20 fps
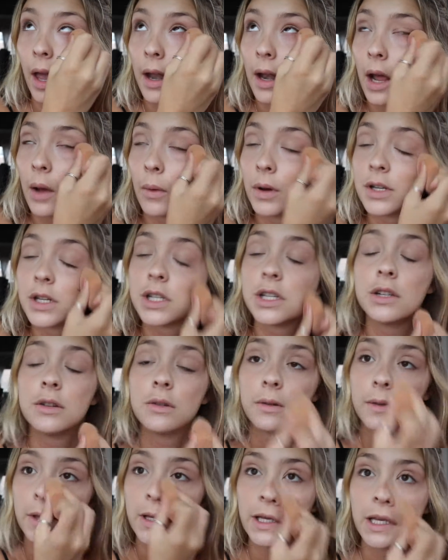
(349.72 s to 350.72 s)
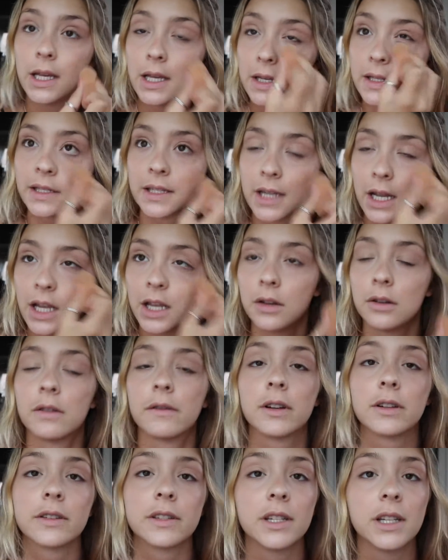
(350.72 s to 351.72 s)
I went to the State
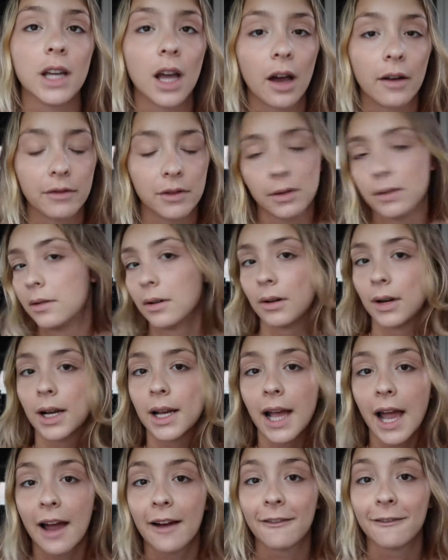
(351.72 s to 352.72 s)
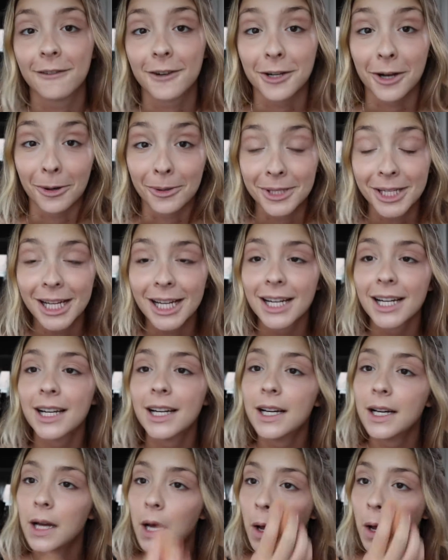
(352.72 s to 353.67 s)
University of New York at Fredonia,